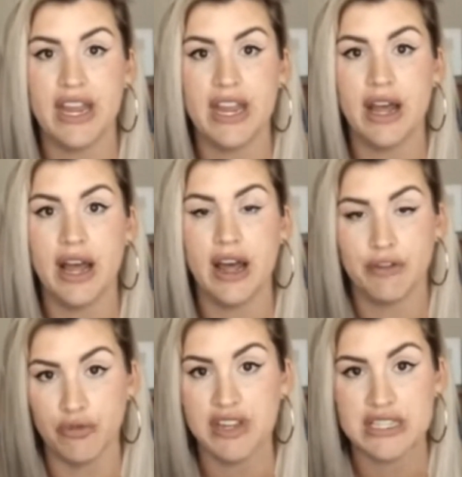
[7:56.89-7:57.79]
in a
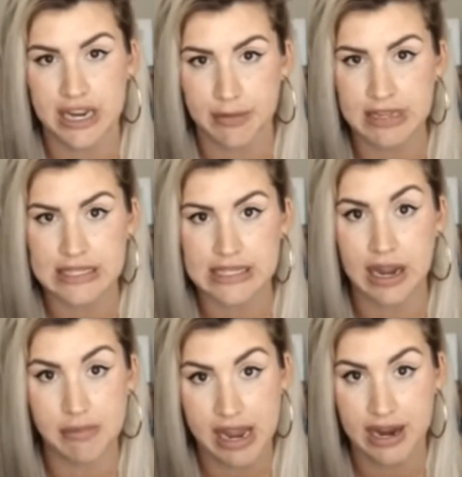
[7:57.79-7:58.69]
few of the statements that
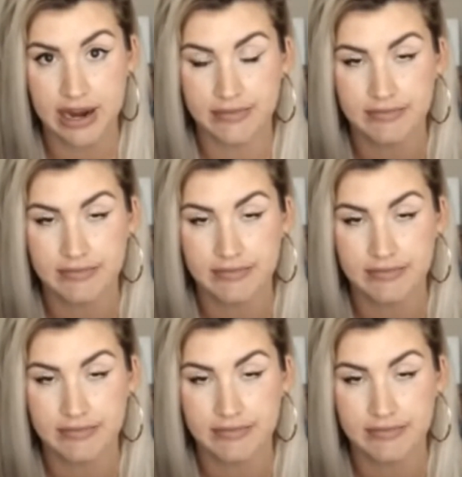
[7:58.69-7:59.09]
I made.